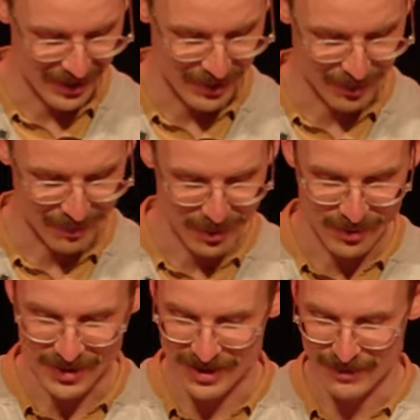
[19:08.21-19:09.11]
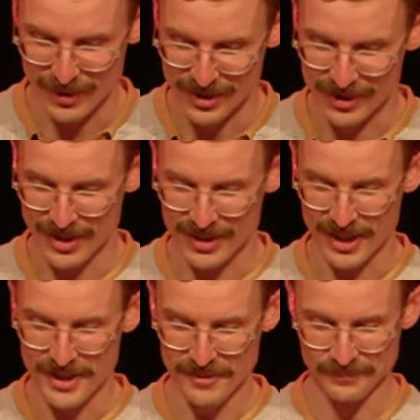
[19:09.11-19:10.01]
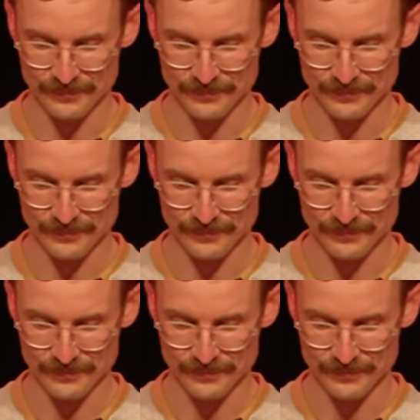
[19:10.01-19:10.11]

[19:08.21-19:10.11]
is what Paul says in verse 19.